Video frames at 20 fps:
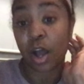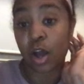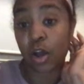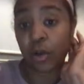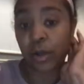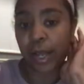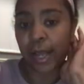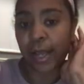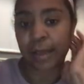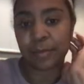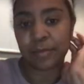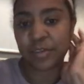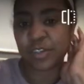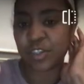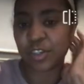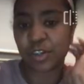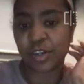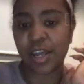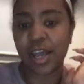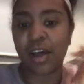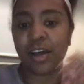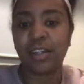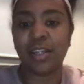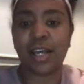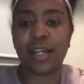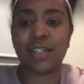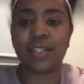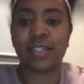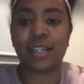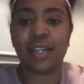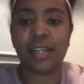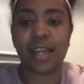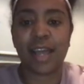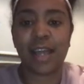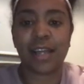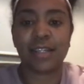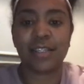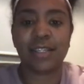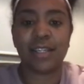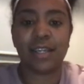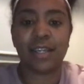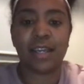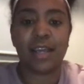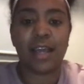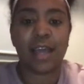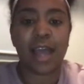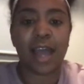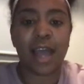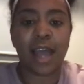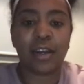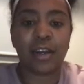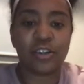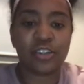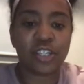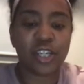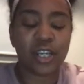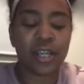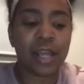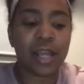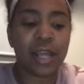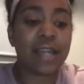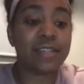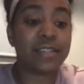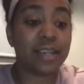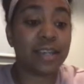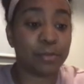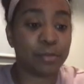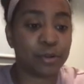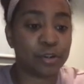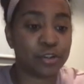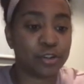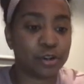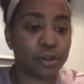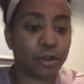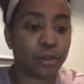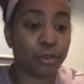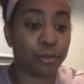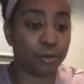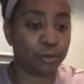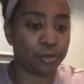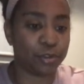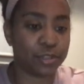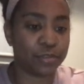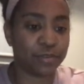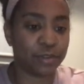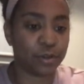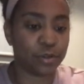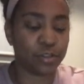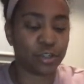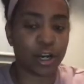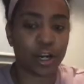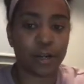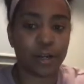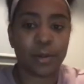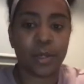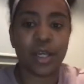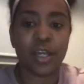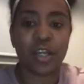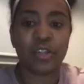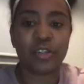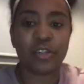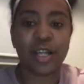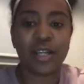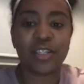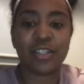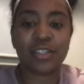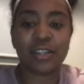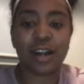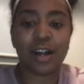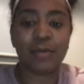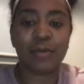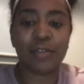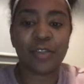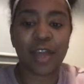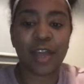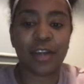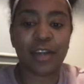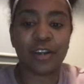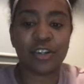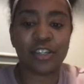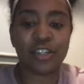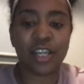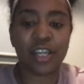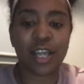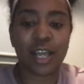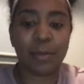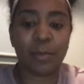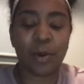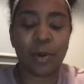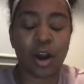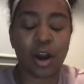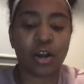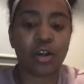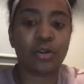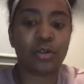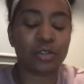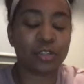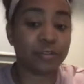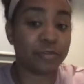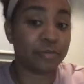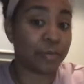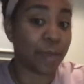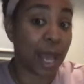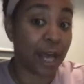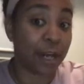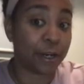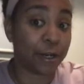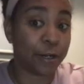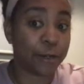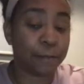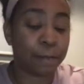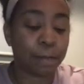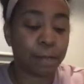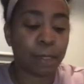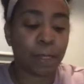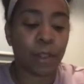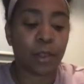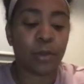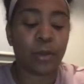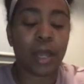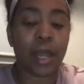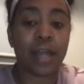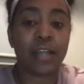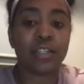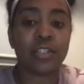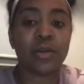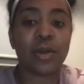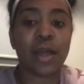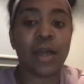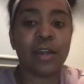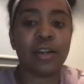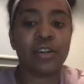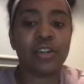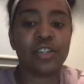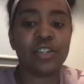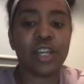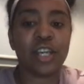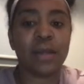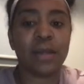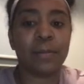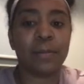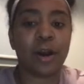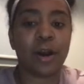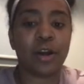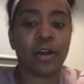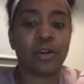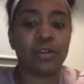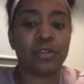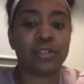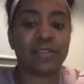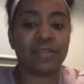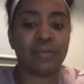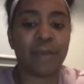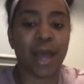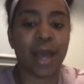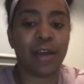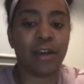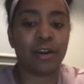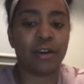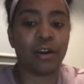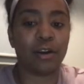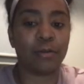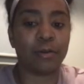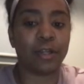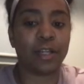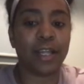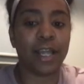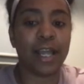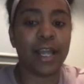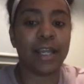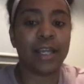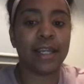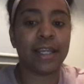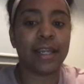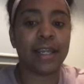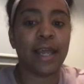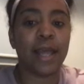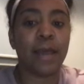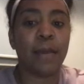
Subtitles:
Okay, so now let's connect energy and temperature through this flowchart. So let's start with energy and particles of matter. Okay, so energy and particles of matter are related